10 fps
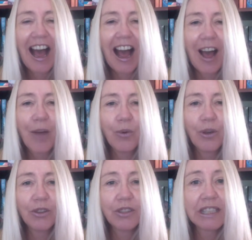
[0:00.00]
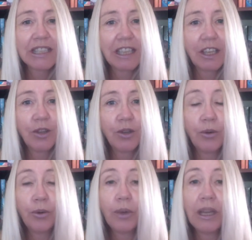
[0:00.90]
I will see
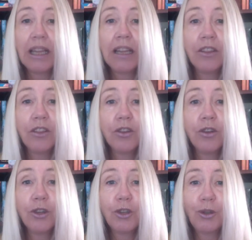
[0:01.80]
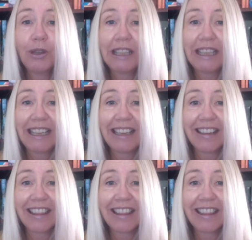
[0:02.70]
you in the new year.